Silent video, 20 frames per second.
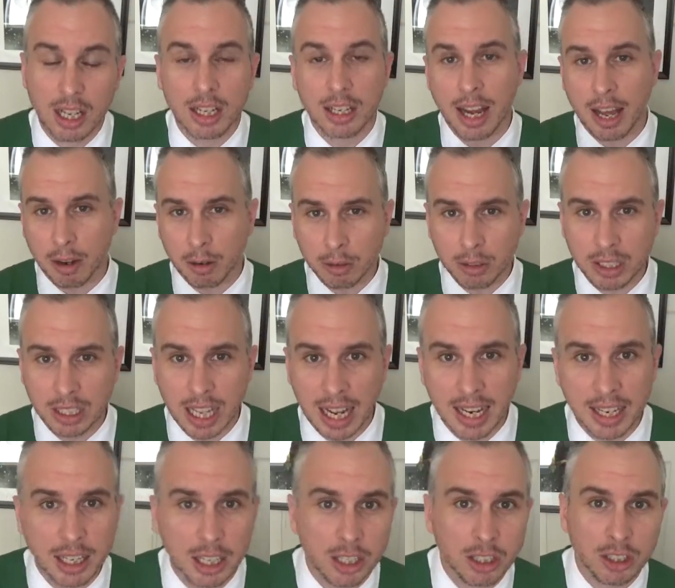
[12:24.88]
Not only
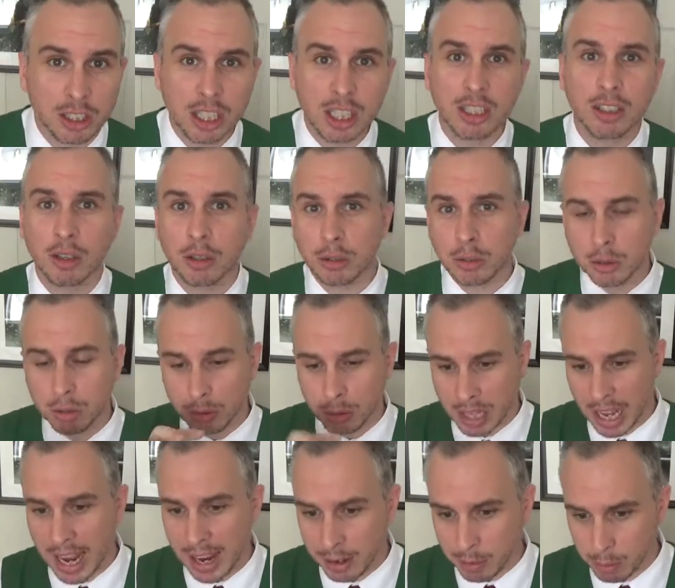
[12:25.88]
that, you're gonna go through
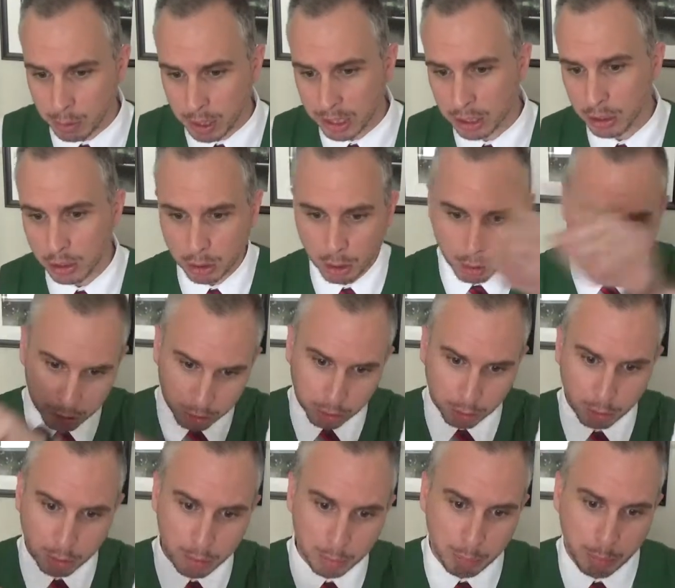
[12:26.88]
that while you're going
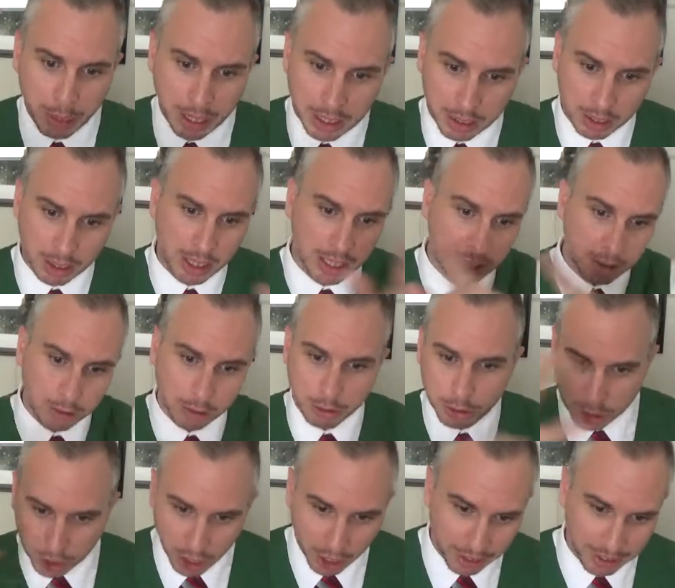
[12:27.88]
through a bigger hero's
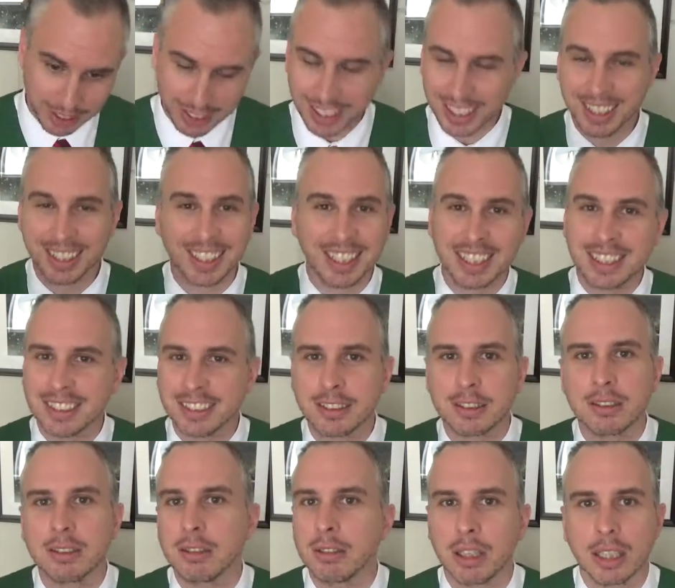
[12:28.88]
journey.
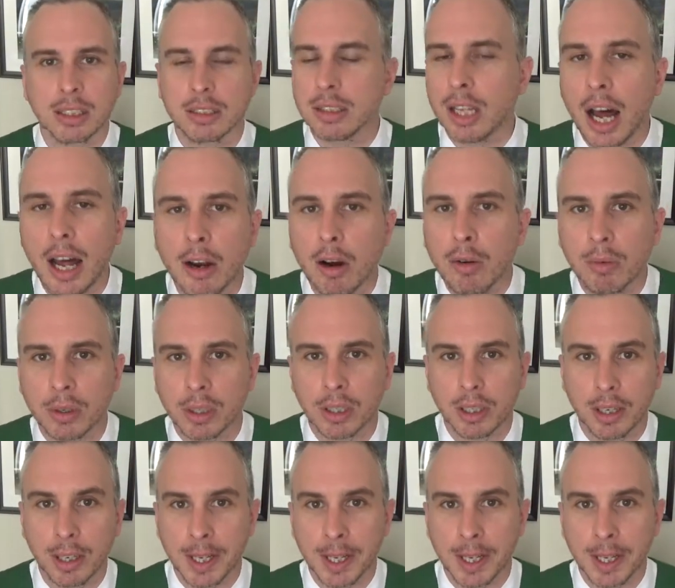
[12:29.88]
It's not over.